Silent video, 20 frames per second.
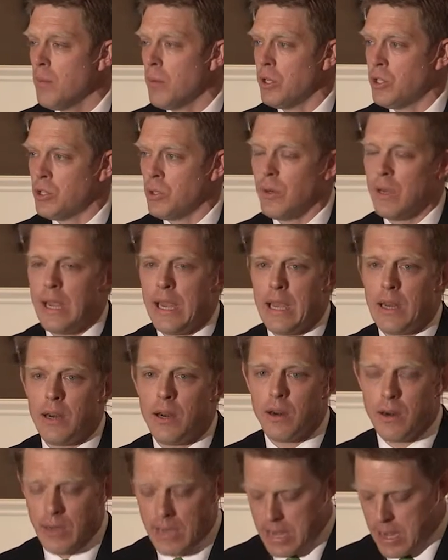But Joy
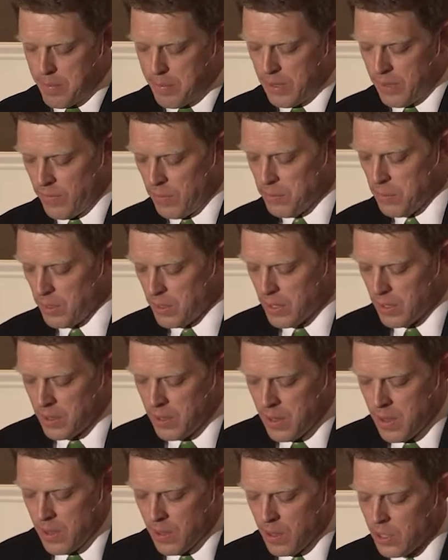handed her a copy of a book
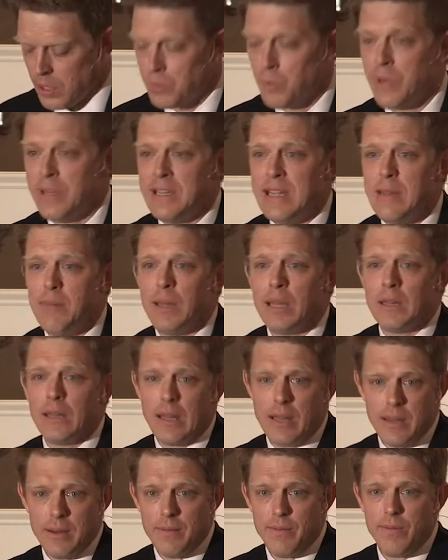called Redeeming
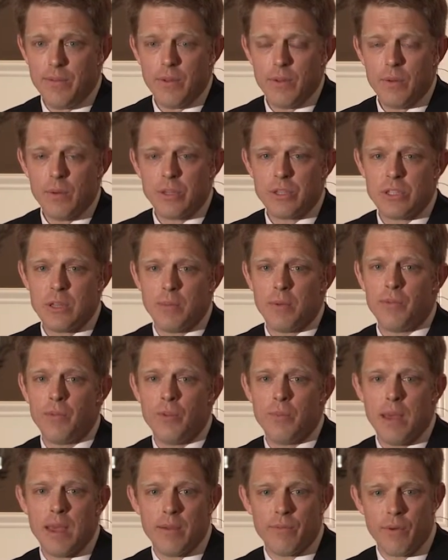Love, which some of
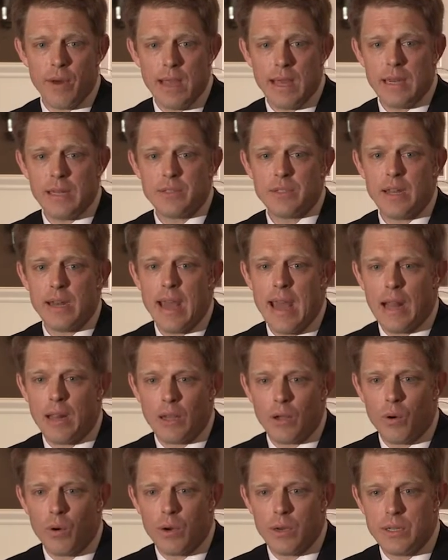you may have read. It's an
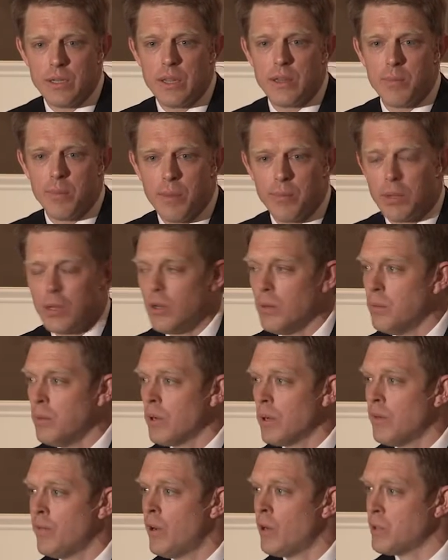allegory to the biblical
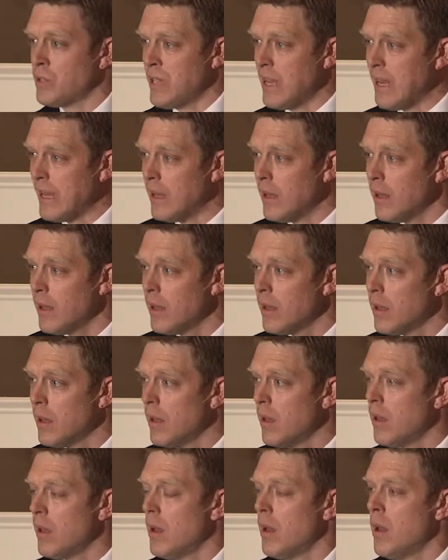book of Hosea,
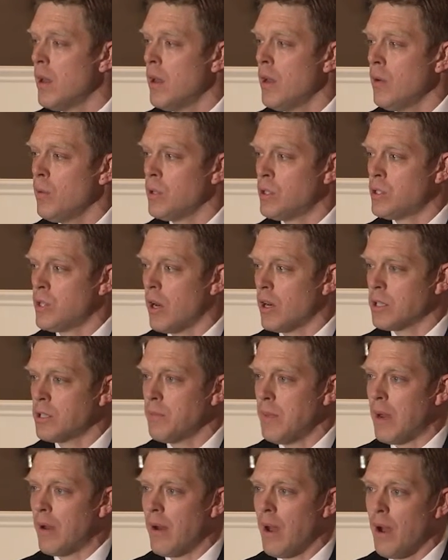which talks
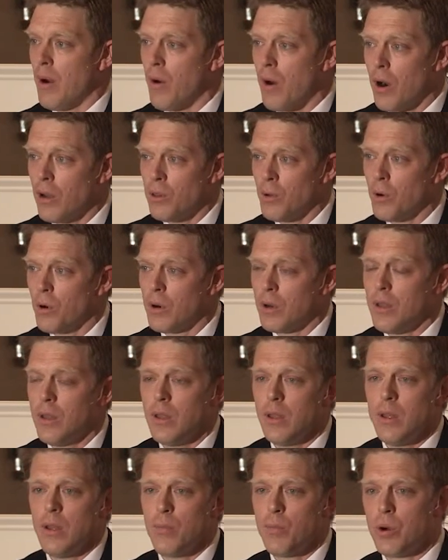about how our Lord
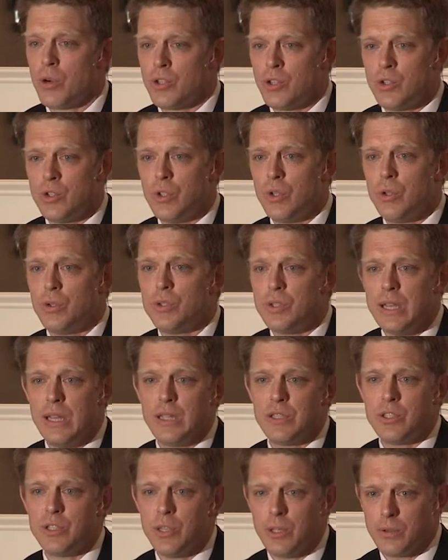pursues
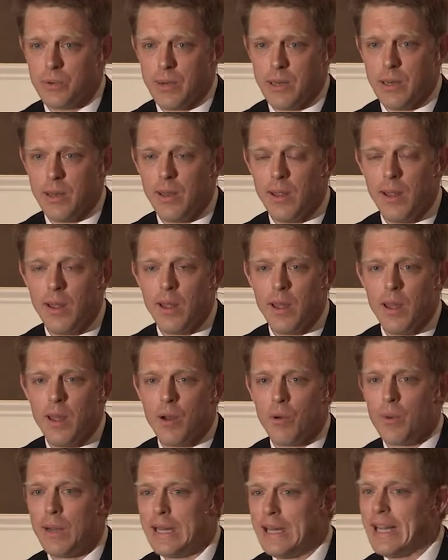his children
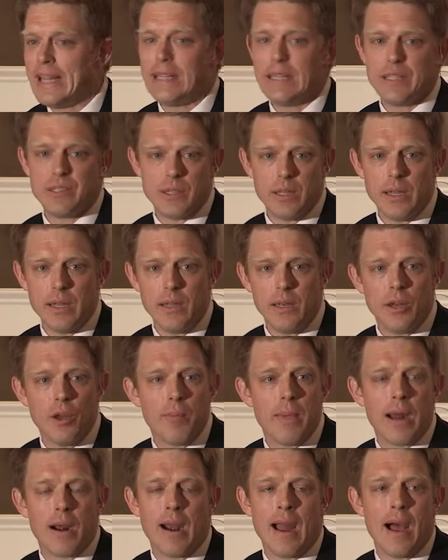relentlessly, no
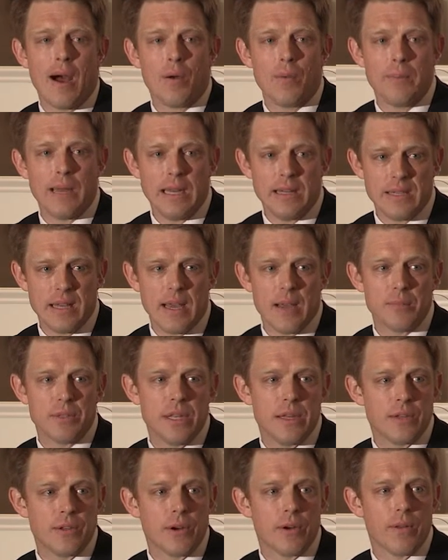matter how many
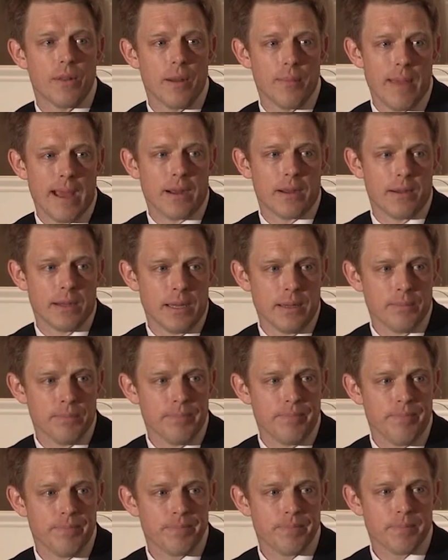times they turn their back on him.